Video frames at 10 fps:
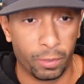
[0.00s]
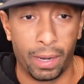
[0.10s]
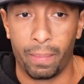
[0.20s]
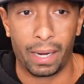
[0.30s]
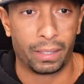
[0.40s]

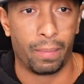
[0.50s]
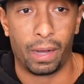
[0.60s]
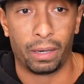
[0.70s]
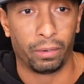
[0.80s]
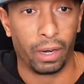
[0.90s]
spending my time
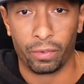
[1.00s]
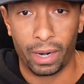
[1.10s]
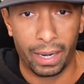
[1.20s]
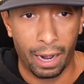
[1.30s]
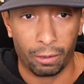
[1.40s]
on even
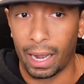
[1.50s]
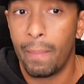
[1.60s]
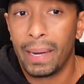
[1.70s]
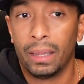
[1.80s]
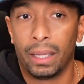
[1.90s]
right now. Like, I'm
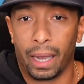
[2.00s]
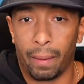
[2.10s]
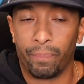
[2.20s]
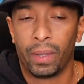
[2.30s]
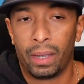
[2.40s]
in the game
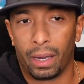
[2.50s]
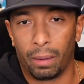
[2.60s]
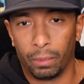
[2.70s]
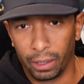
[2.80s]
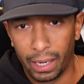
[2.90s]
and I'm
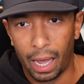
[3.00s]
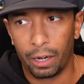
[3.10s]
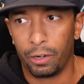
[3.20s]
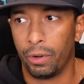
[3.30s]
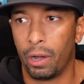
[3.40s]
learning how to
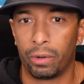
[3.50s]
do no